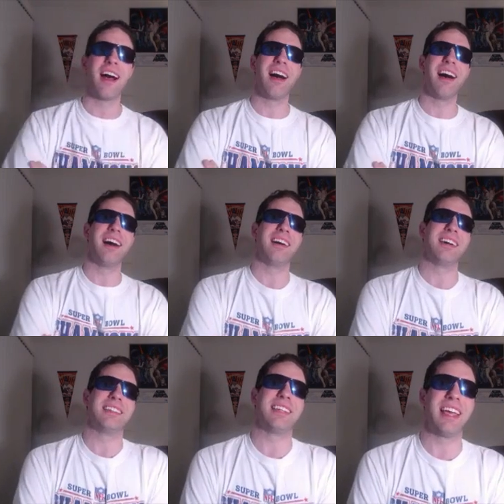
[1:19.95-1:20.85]

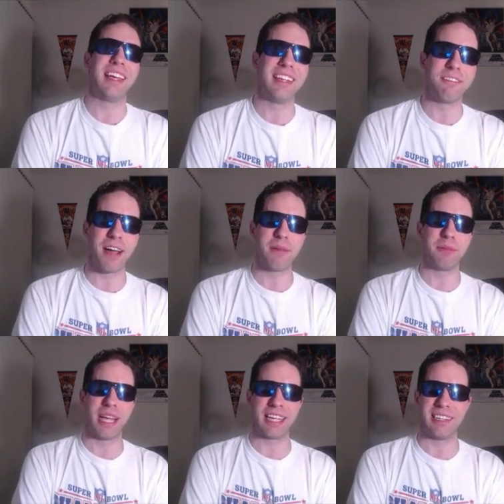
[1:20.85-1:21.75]
And if I'm,
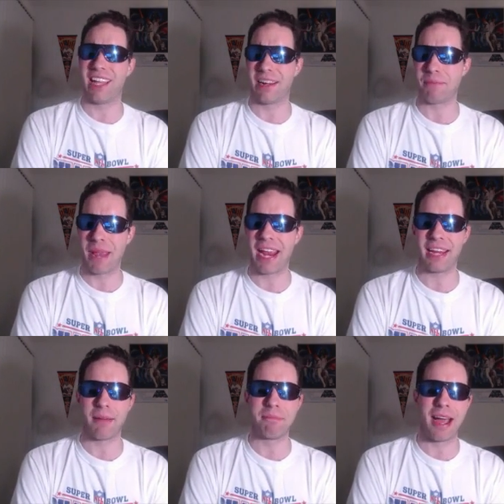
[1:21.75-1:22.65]
like, in a lot of
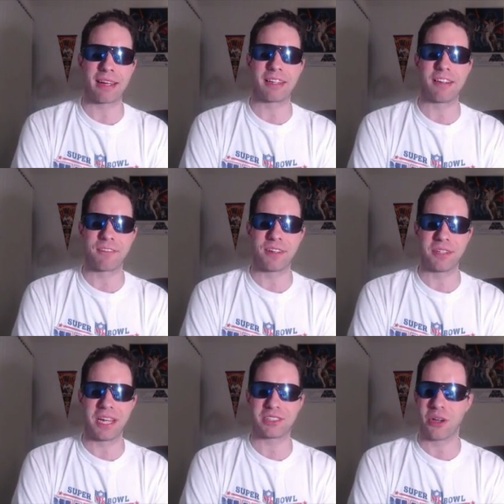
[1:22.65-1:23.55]
pain, I'm not going to feel
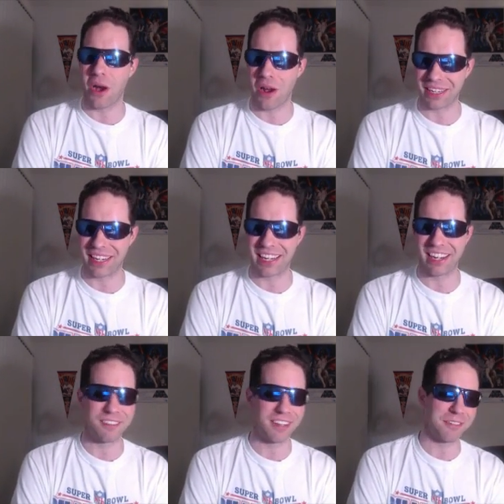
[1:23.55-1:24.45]
like talking.
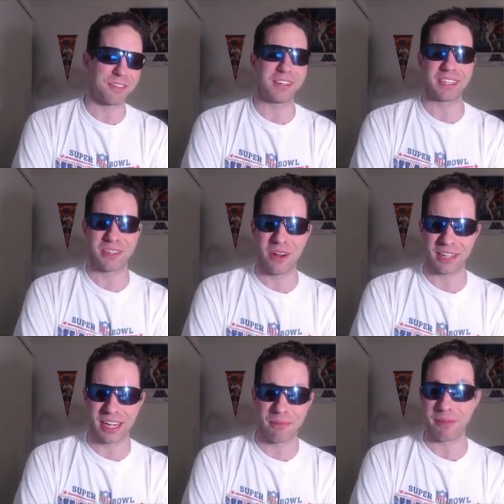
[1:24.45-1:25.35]
And if I don't feel like
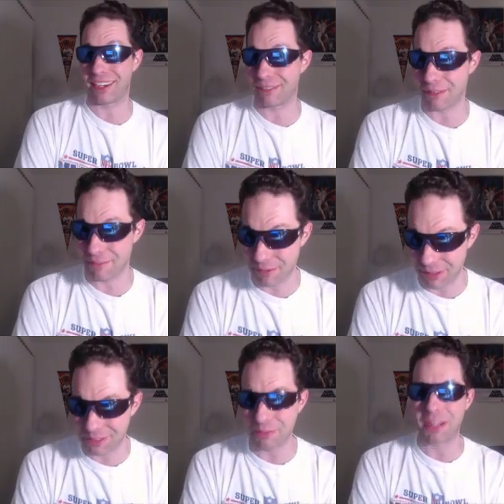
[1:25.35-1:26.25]
talking, I'm not going to be
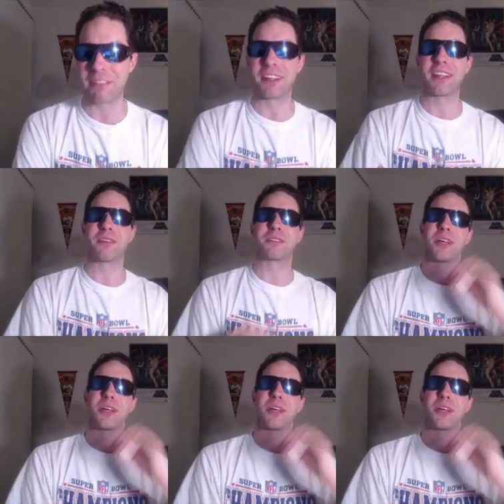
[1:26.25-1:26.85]
filming too many videos.